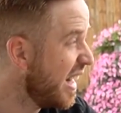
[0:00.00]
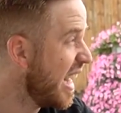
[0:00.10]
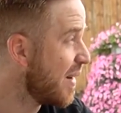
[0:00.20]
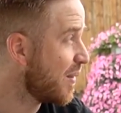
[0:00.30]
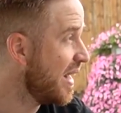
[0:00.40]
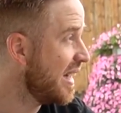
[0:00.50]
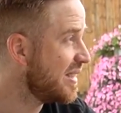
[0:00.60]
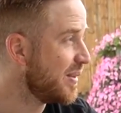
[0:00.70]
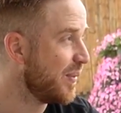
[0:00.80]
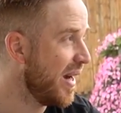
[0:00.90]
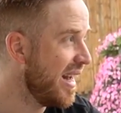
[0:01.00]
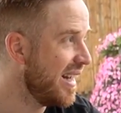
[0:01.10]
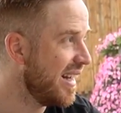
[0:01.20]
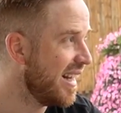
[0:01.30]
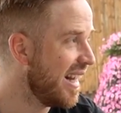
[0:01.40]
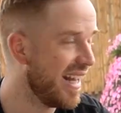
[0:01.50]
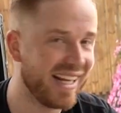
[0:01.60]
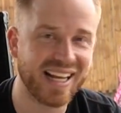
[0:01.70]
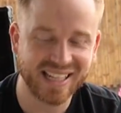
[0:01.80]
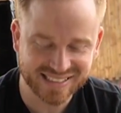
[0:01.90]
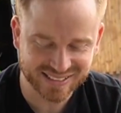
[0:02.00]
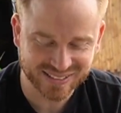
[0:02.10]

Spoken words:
and we're getting some rain today, guys.